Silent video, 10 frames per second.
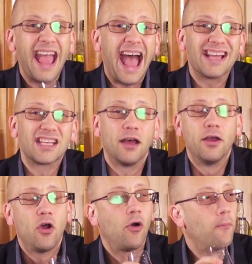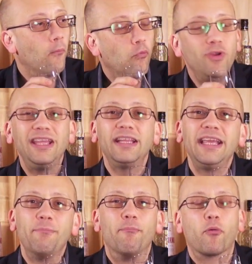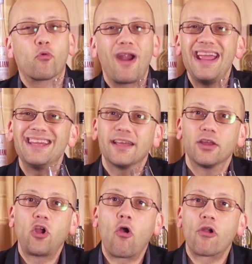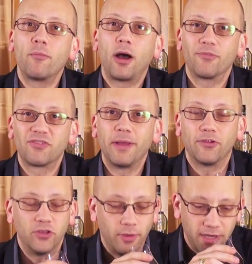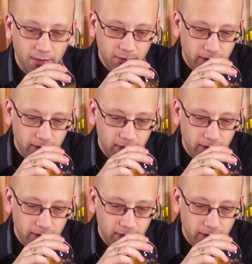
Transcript: Has a really bright cardamom smell to it.